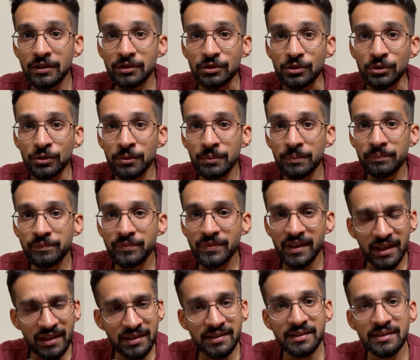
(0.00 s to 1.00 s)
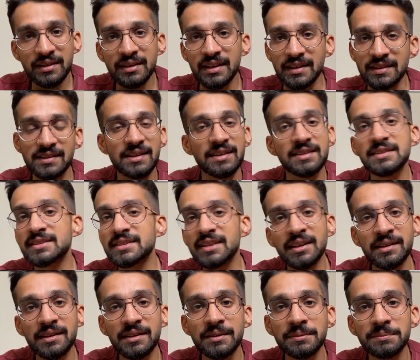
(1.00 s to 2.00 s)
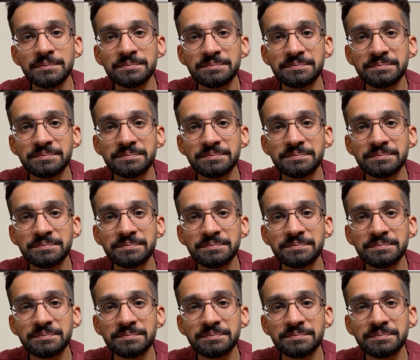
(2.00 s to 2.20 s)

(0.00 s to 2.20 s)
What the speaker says: So yes, let's get started.